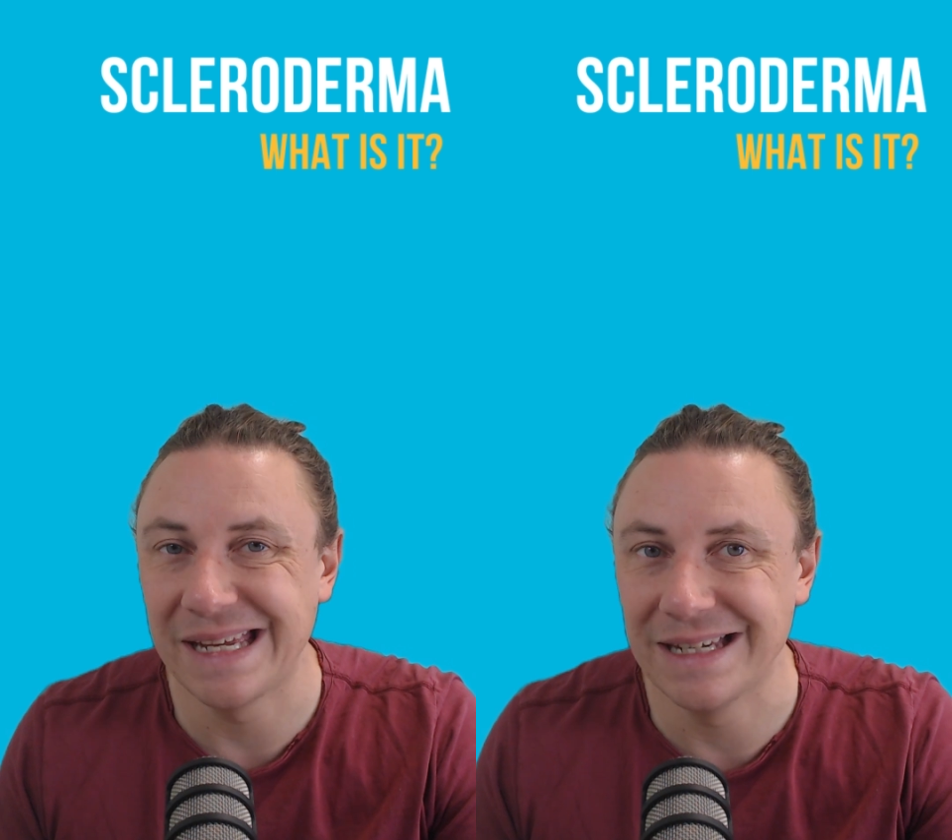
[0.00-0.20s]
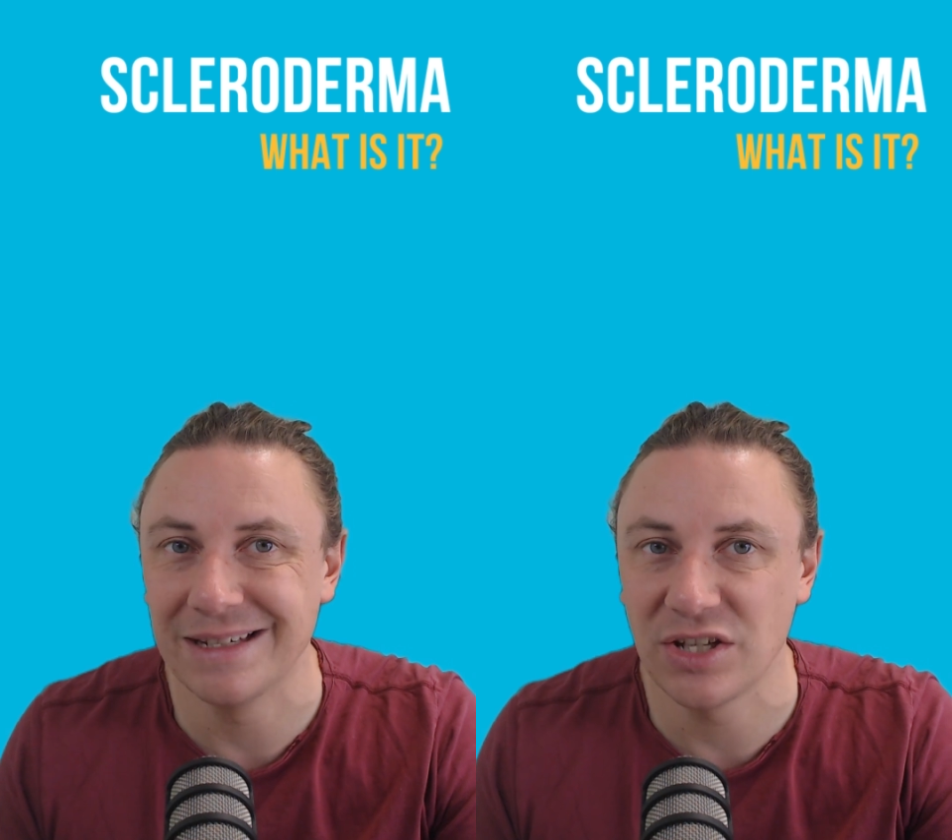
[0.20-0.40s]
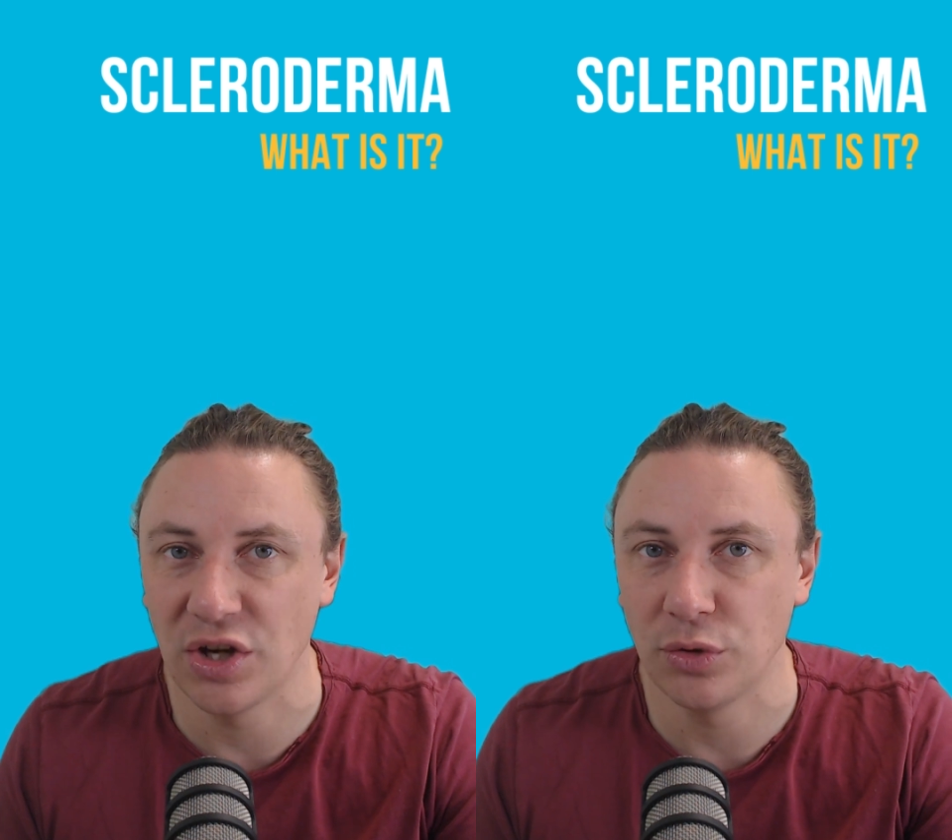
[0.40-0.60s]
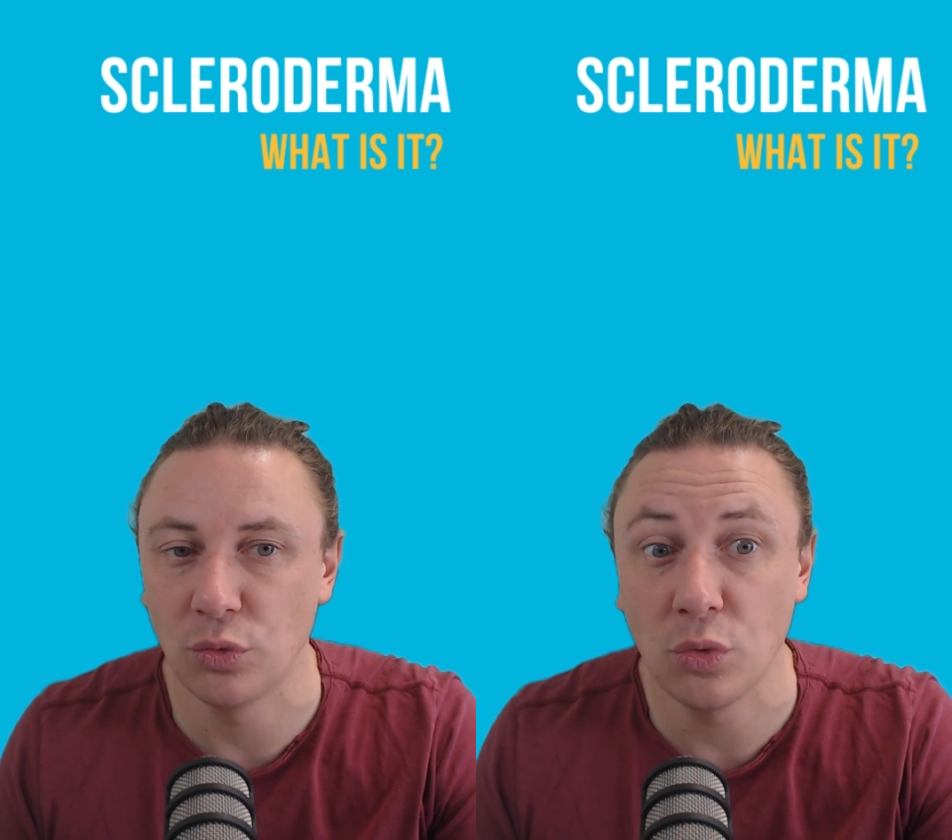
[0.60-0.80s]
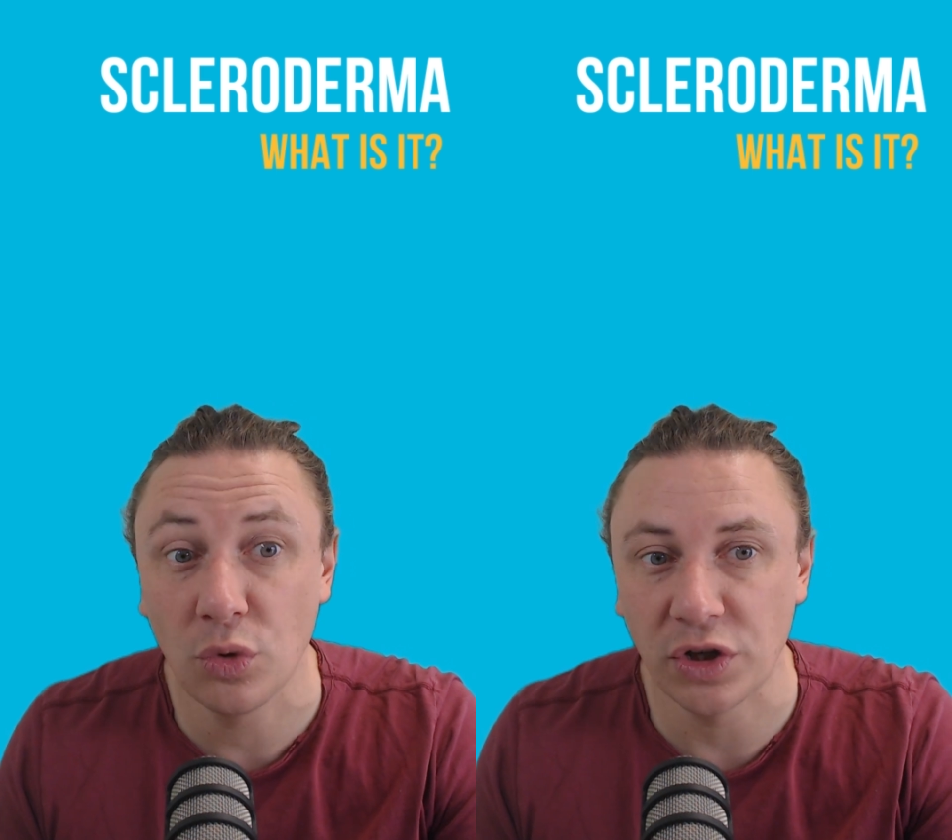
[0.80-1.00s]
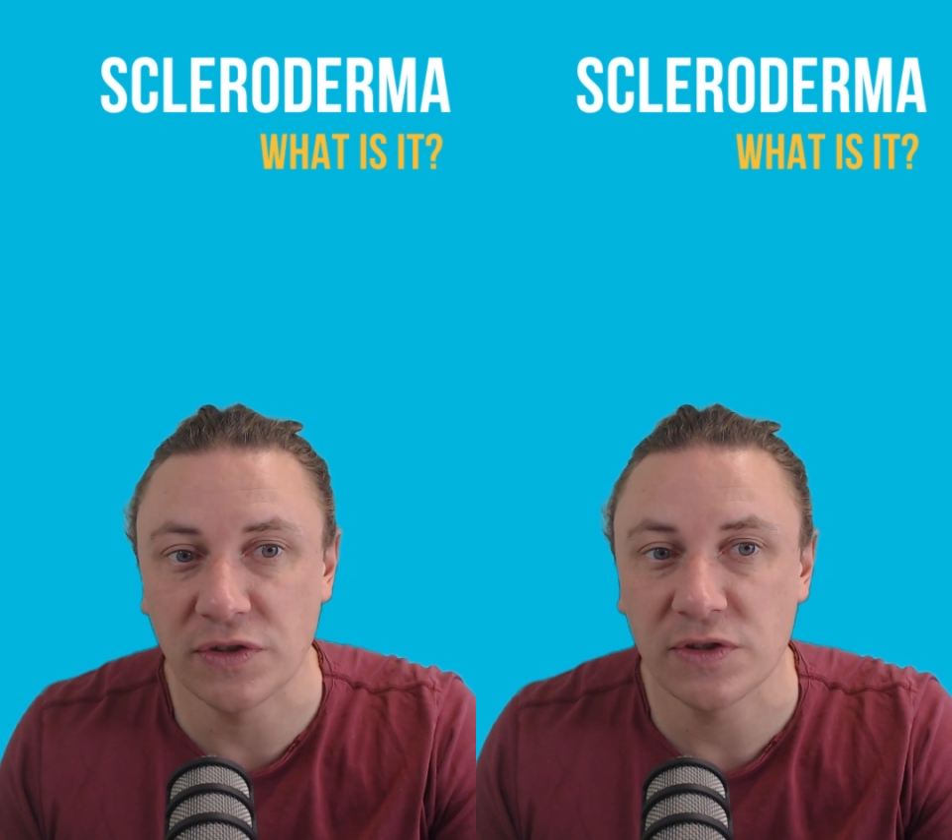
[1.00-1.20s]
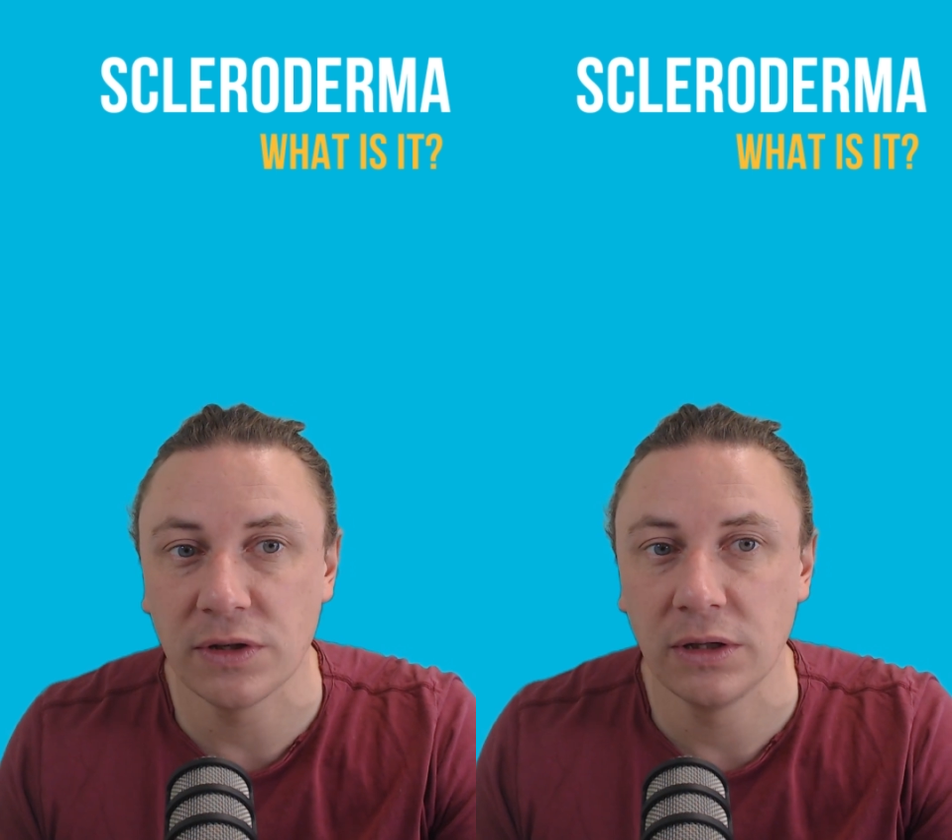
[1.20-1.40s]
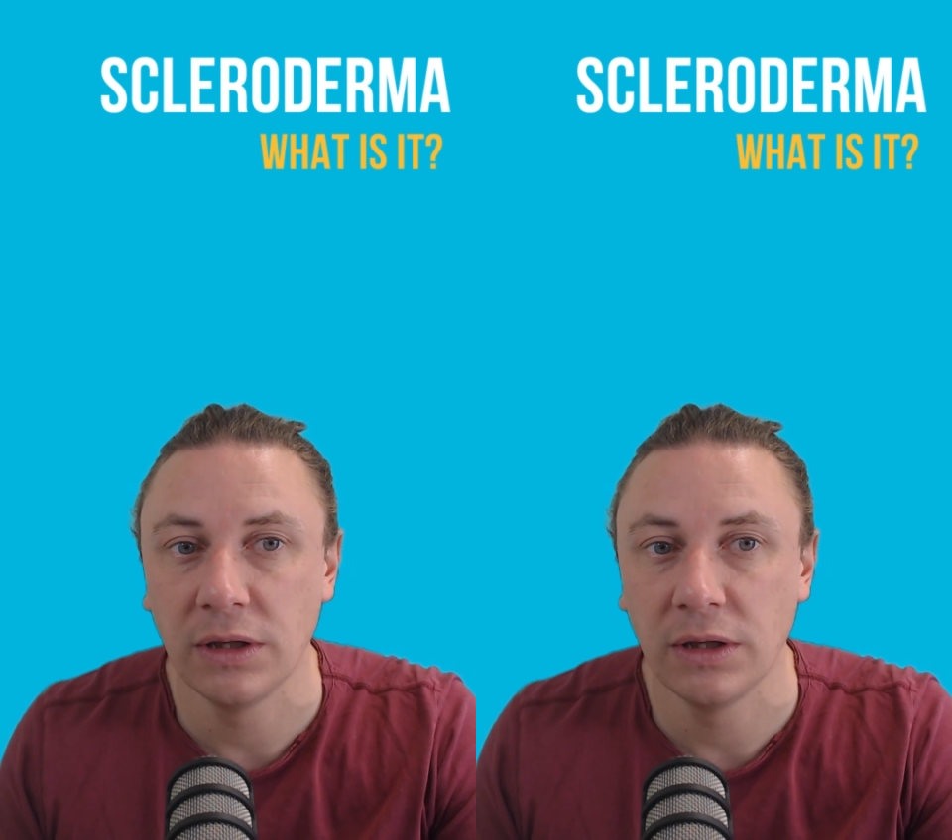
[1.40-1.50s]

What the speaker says: internal organs.